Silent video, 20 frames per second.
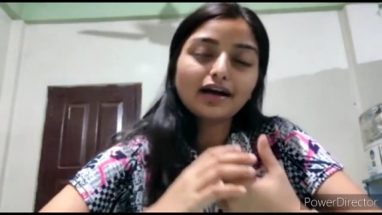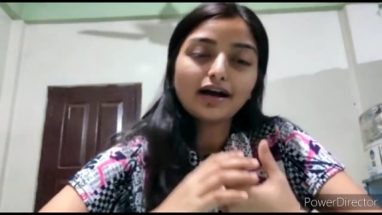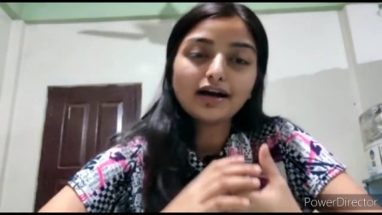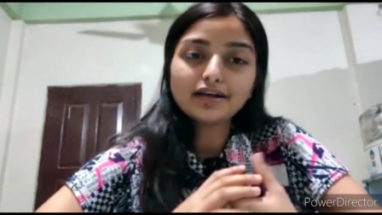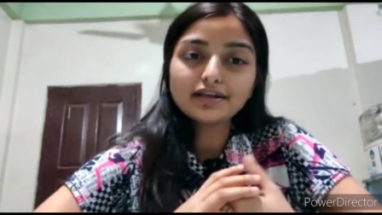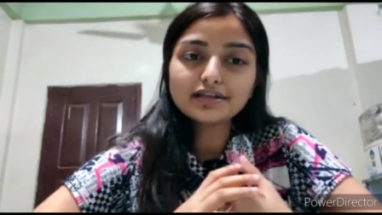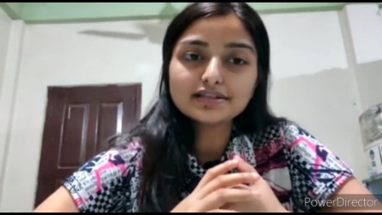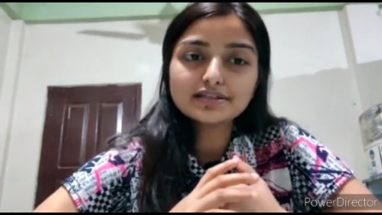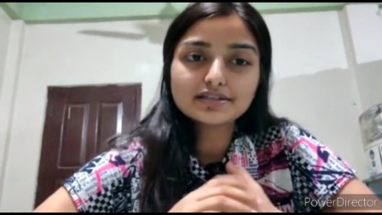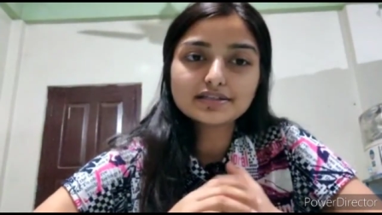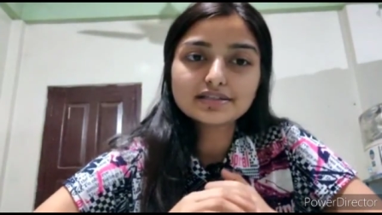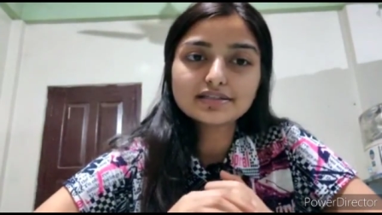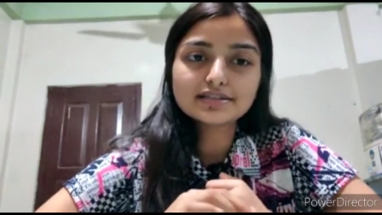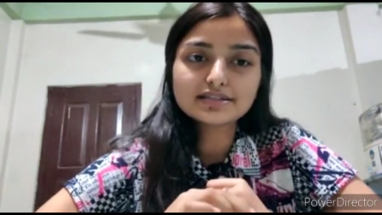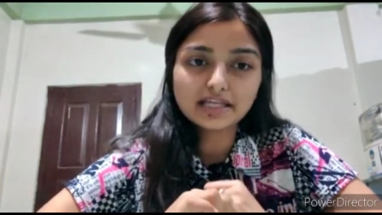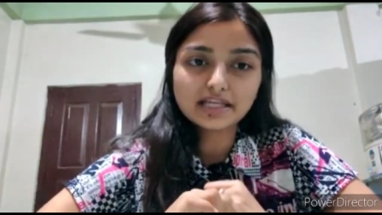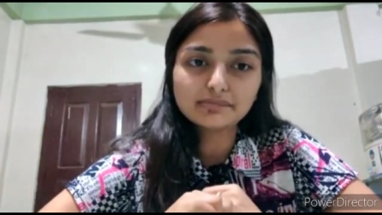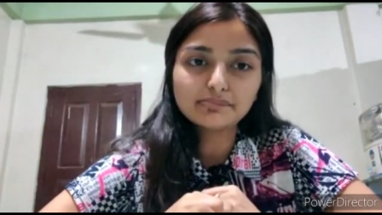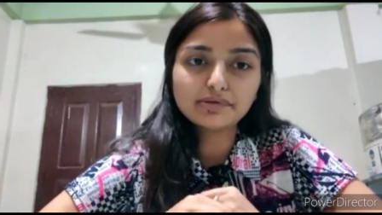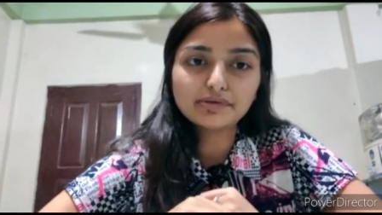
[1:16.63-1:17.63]
God has
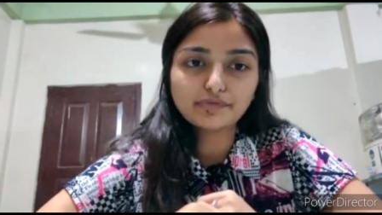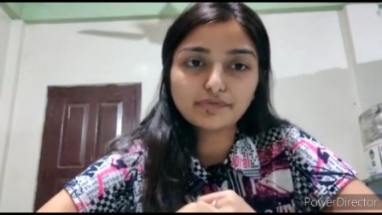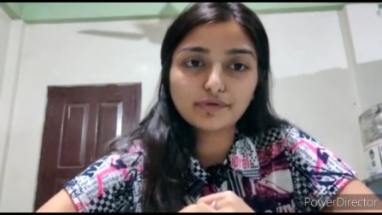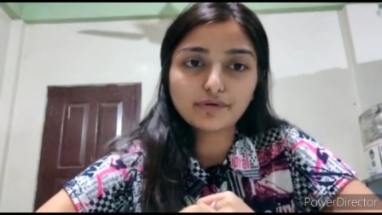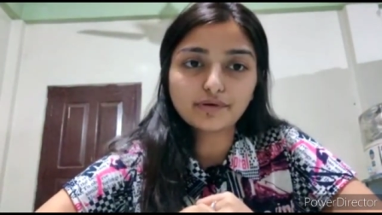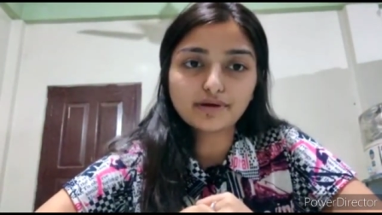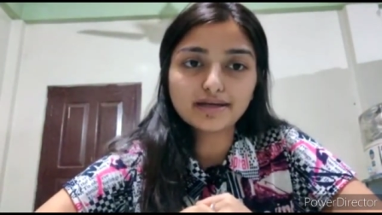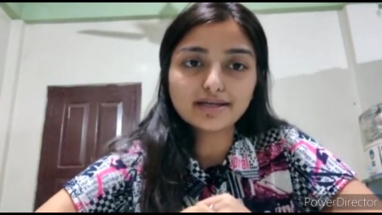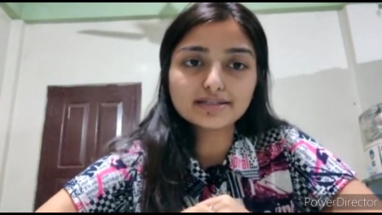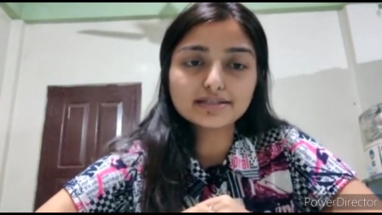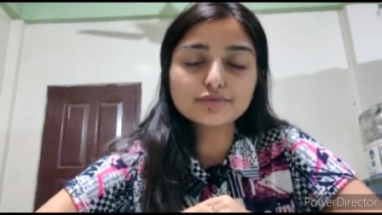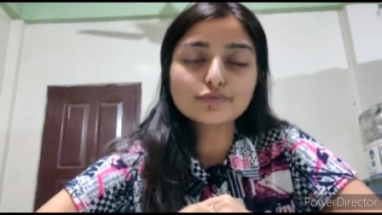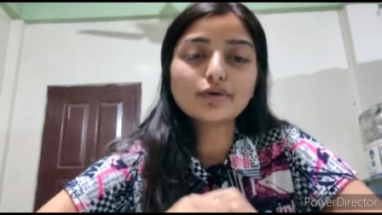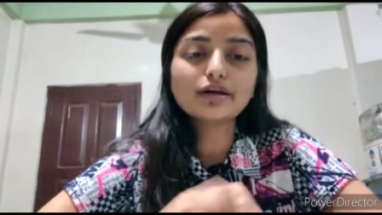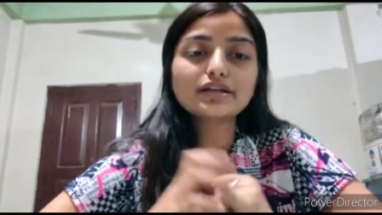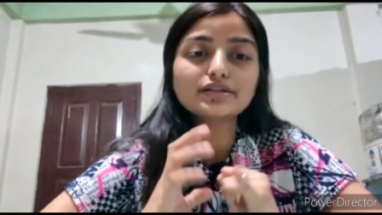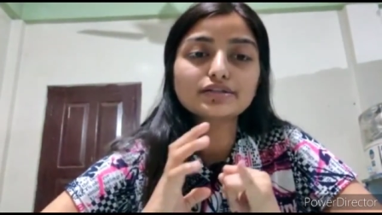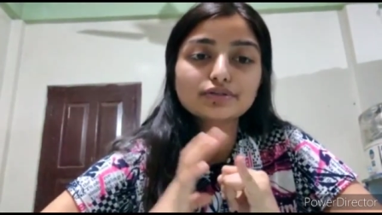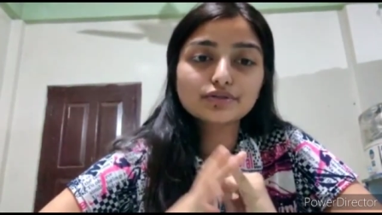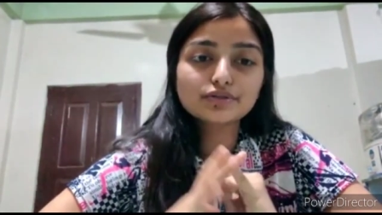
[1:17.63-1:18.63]
set before us
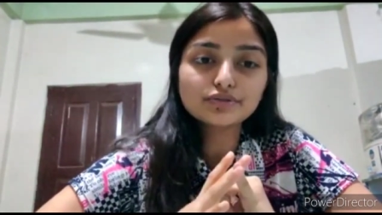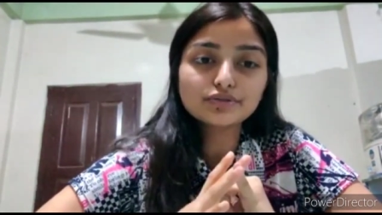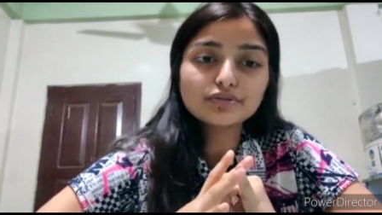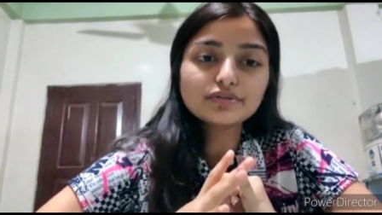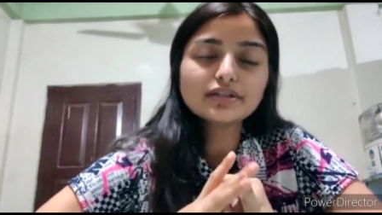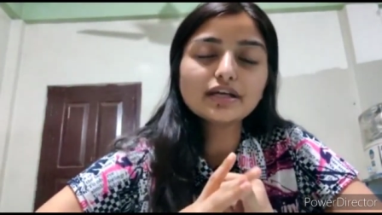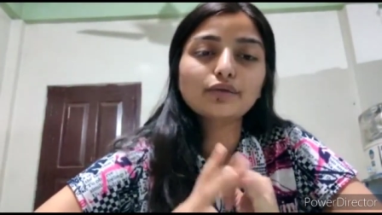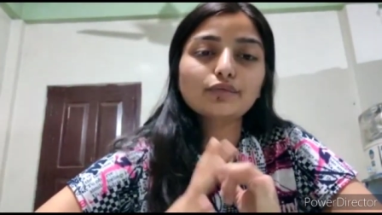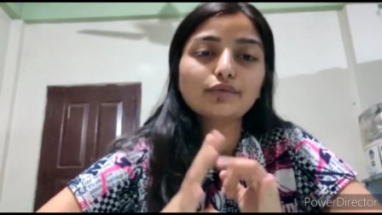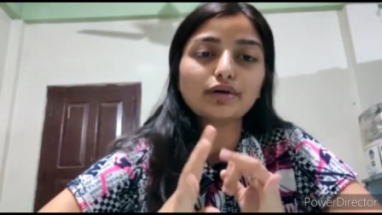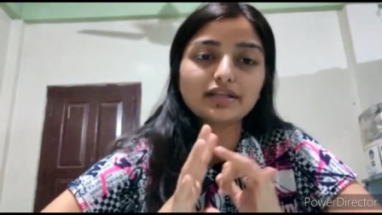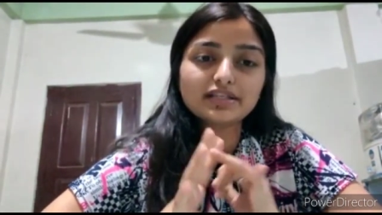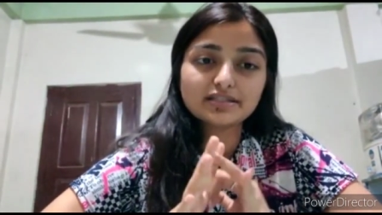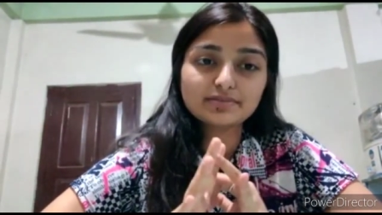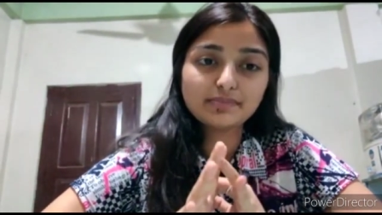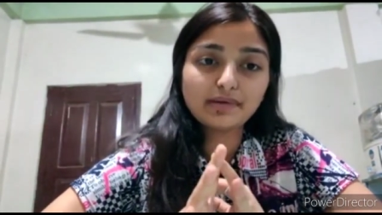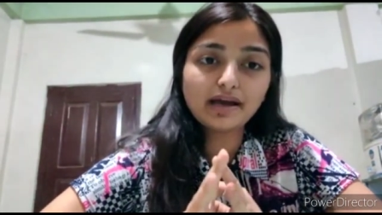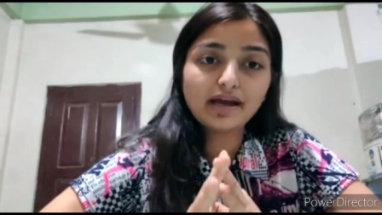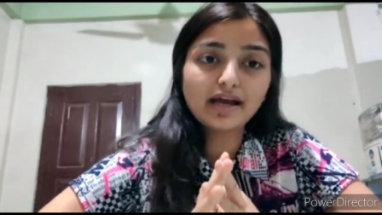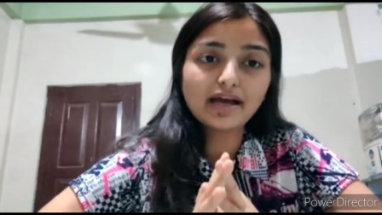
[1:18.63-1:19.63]
what is good and what
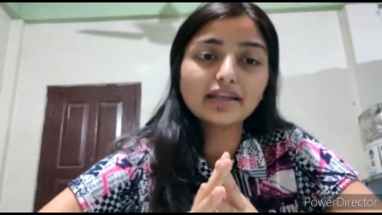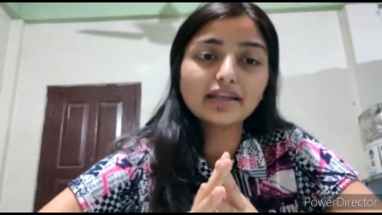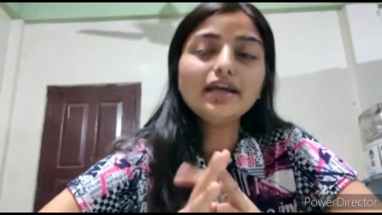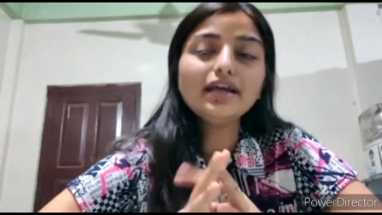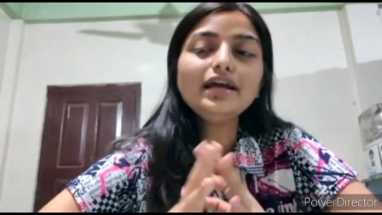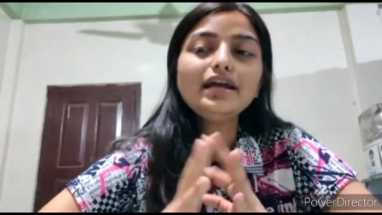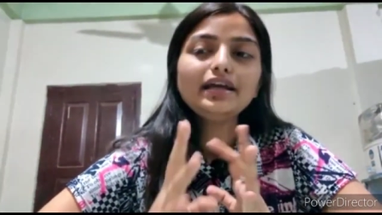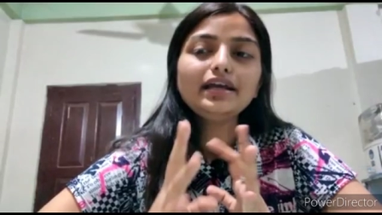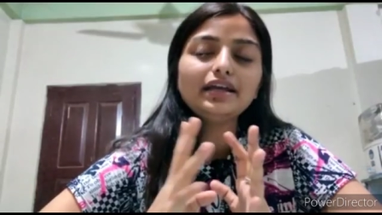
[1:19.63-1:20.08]
is bad.